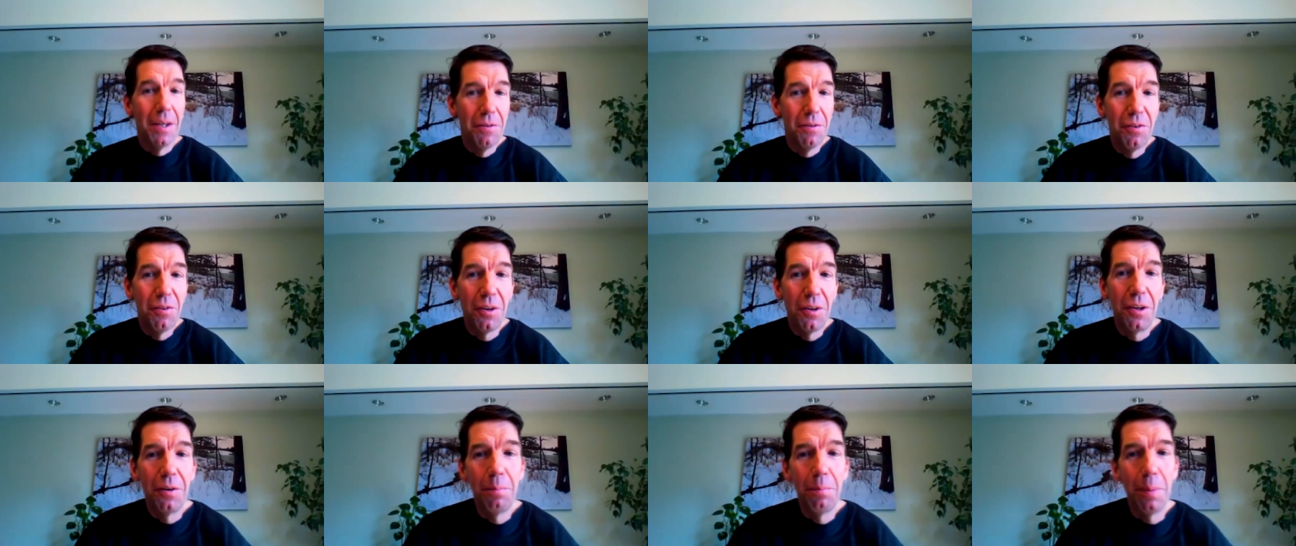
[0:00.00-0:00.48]
And
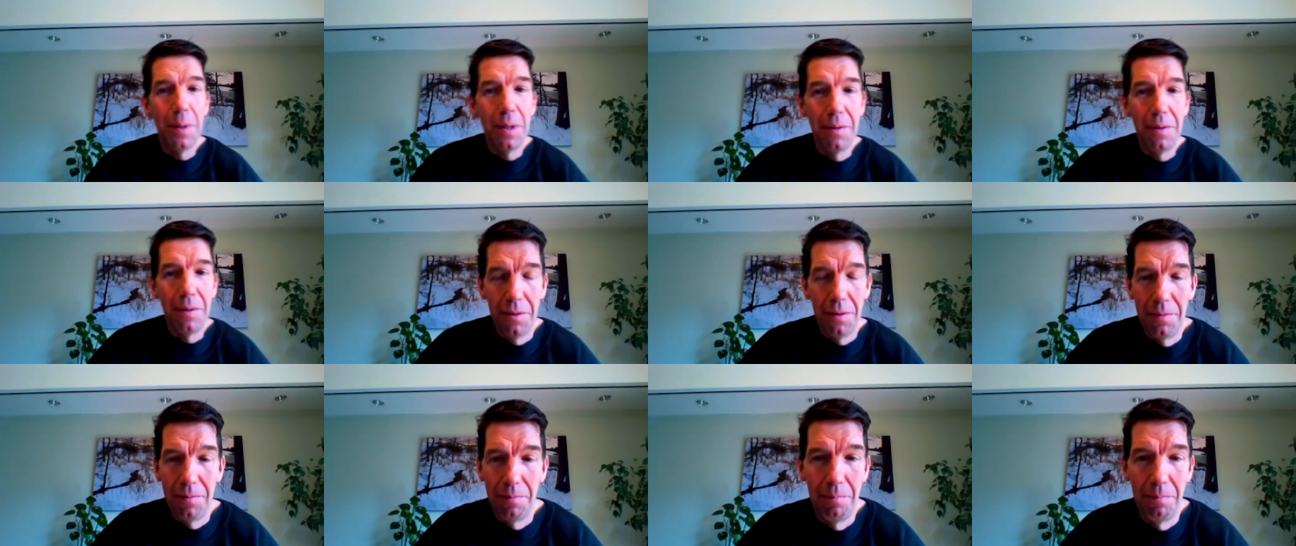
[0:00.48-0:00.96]
so you've
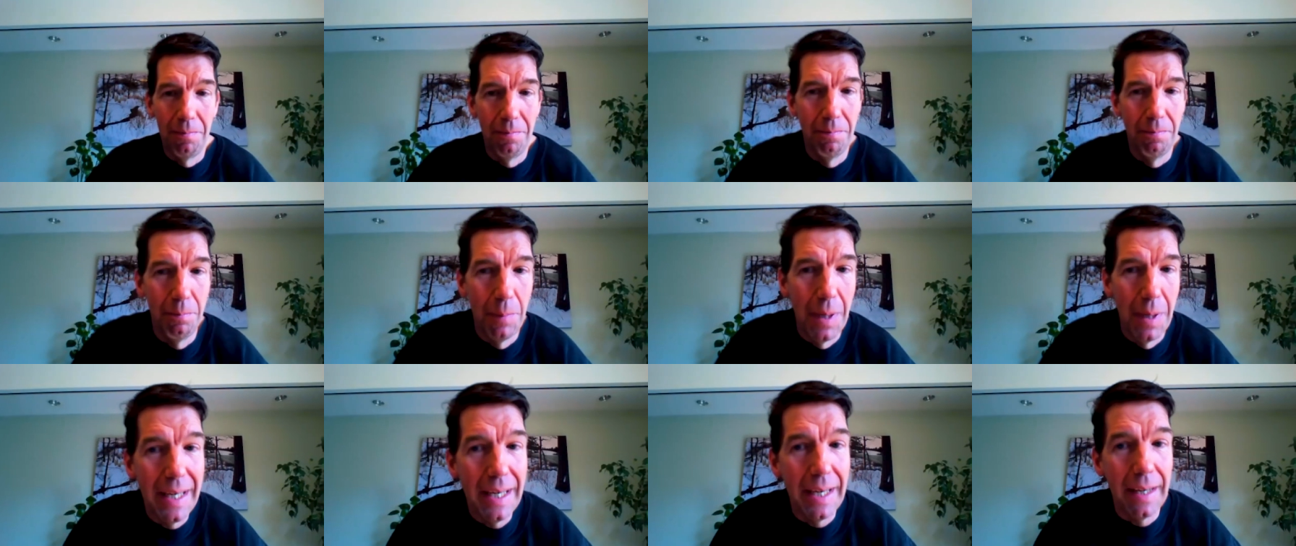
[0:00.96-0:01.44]
been
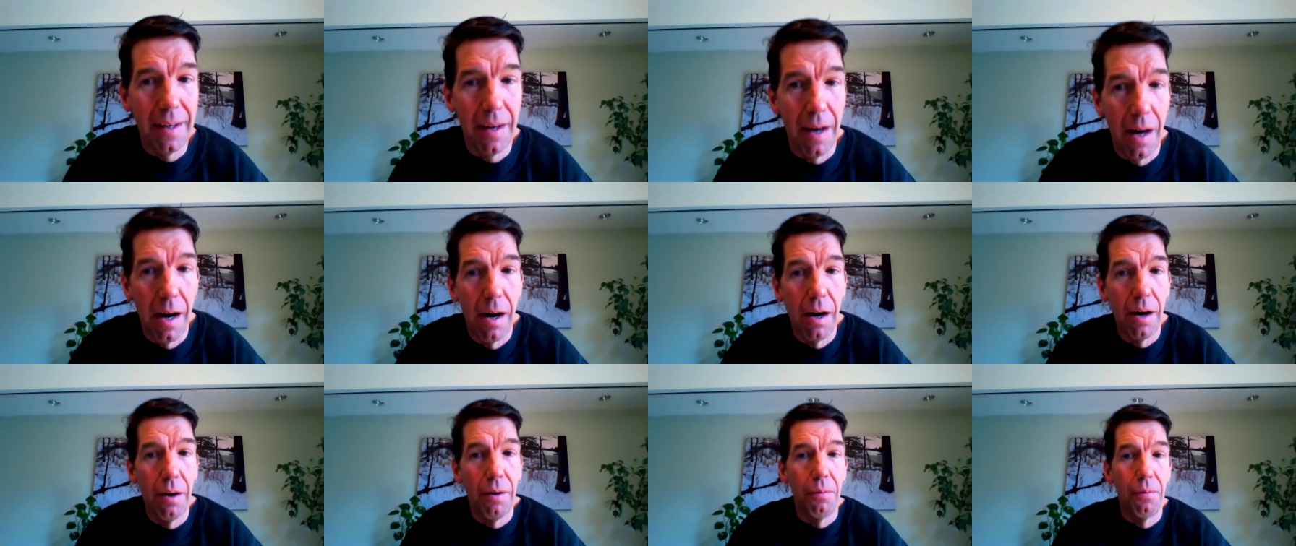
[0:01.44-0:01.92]
making
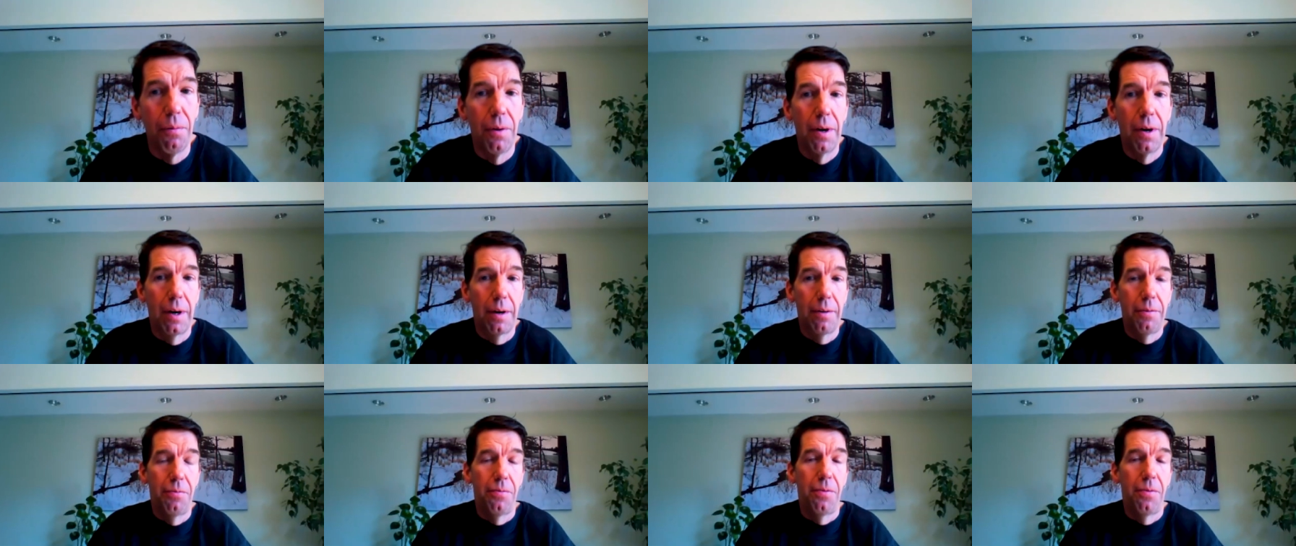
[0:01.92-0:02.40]

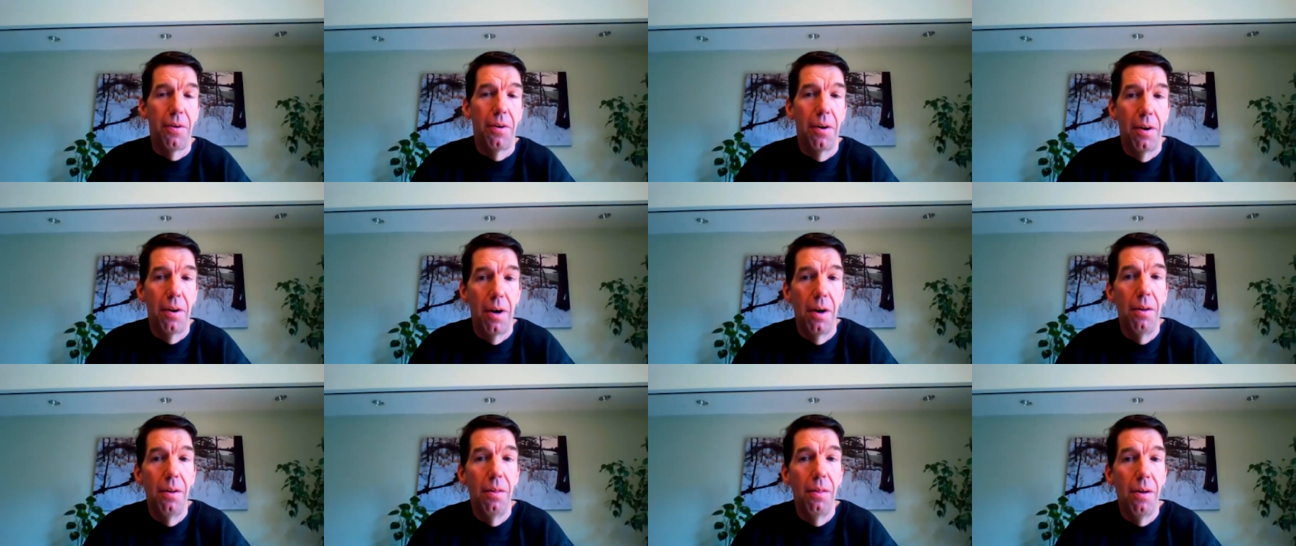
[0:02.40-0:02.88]
artwork
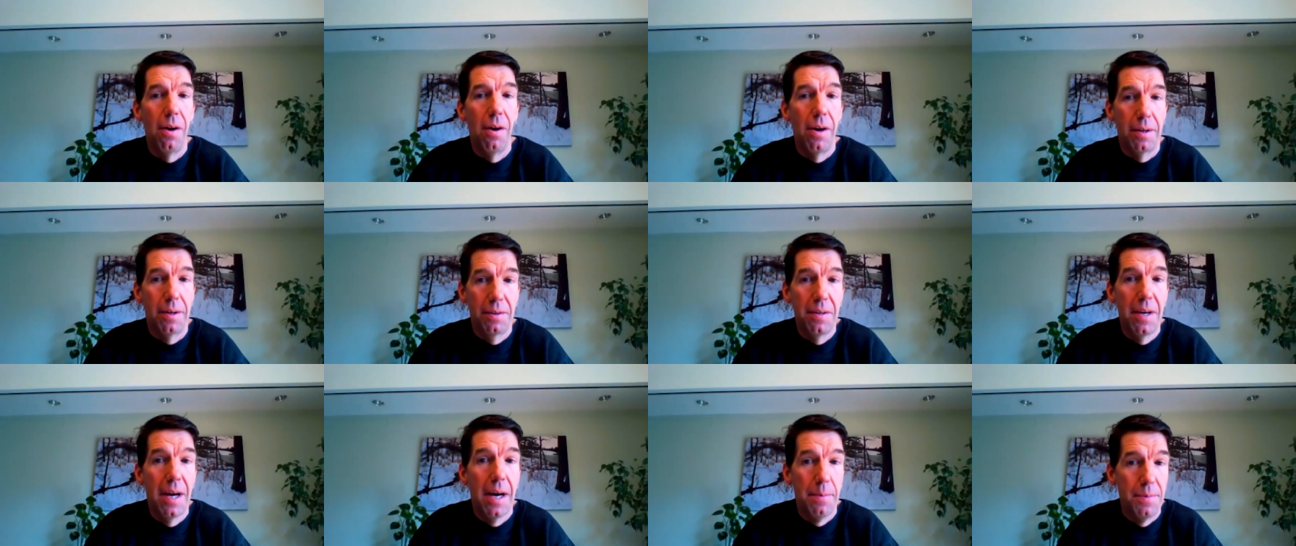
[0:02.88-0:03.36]
for a
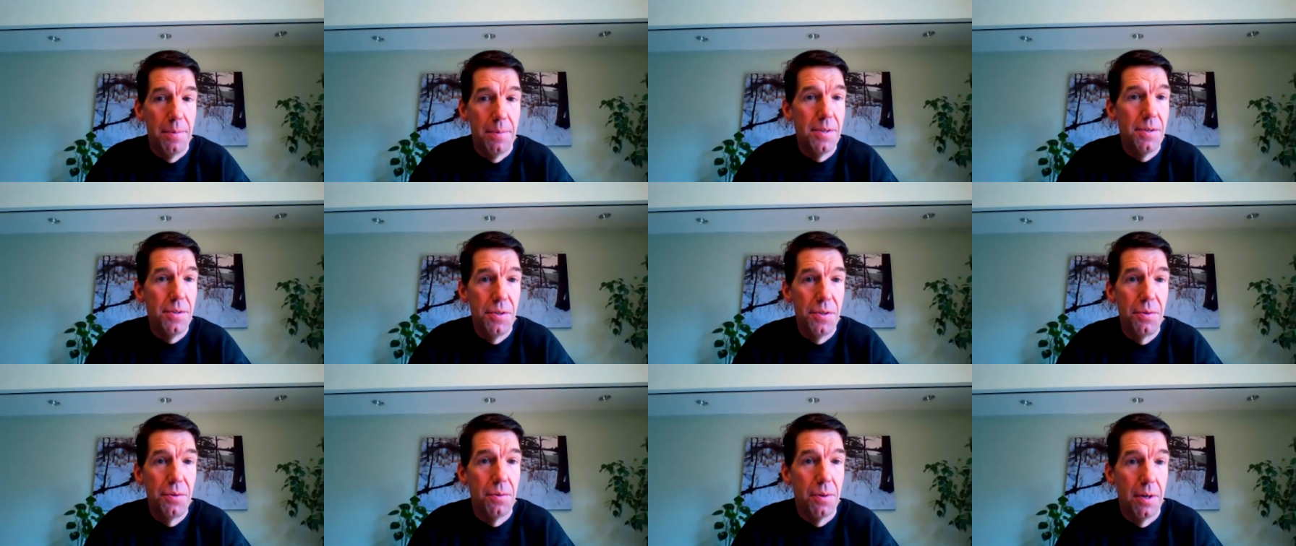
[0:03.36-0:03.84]
long time
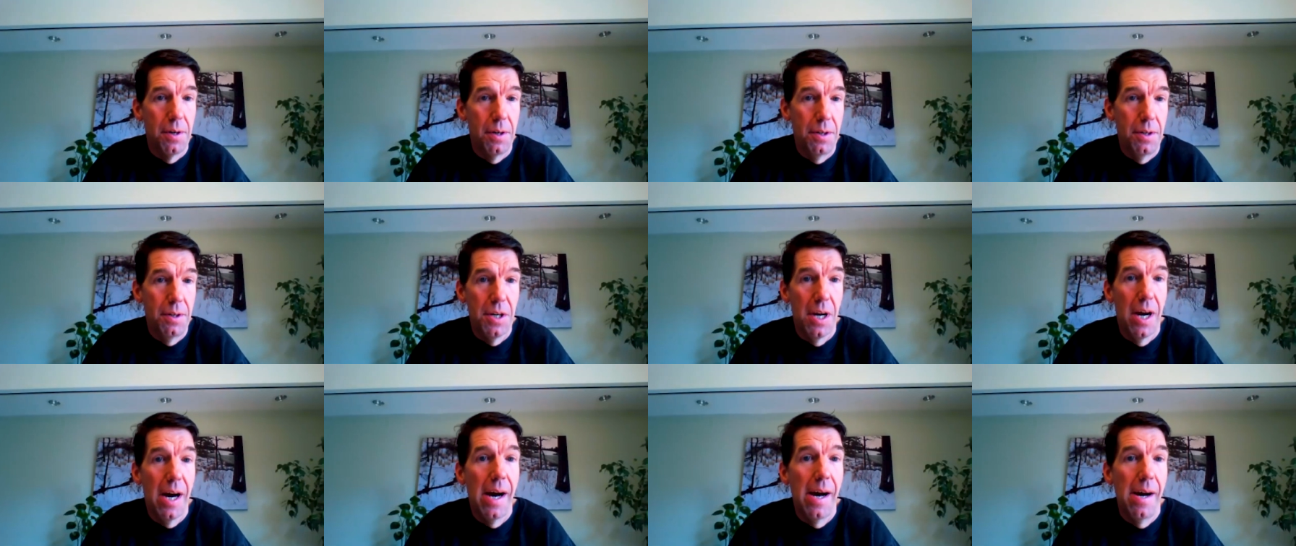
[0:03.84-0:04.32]
since you were a
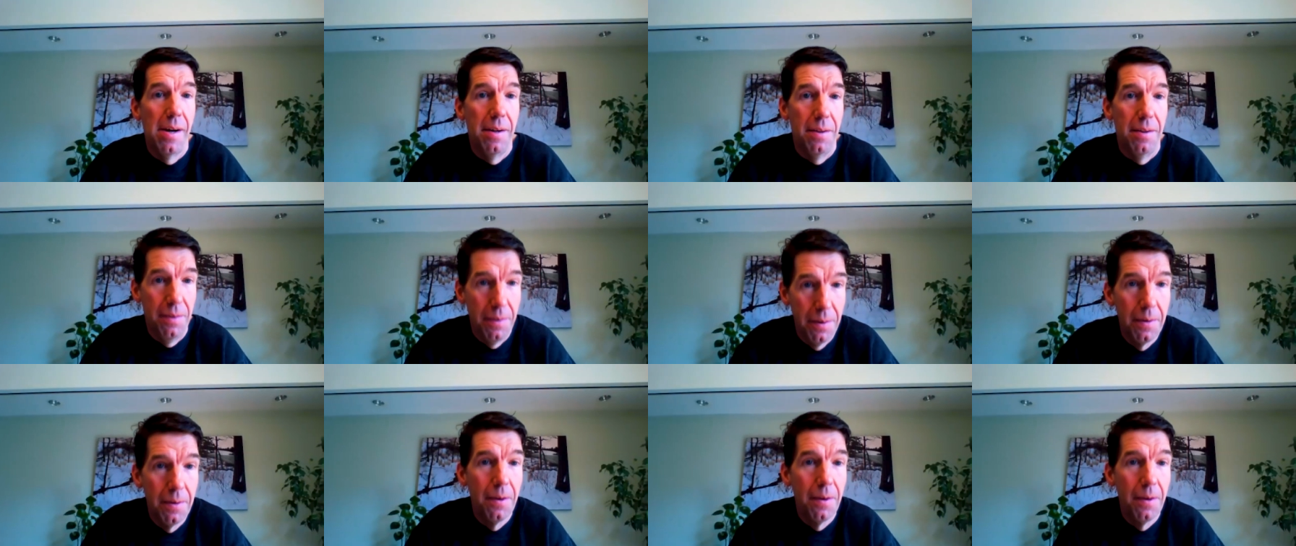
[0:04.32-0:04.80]
child.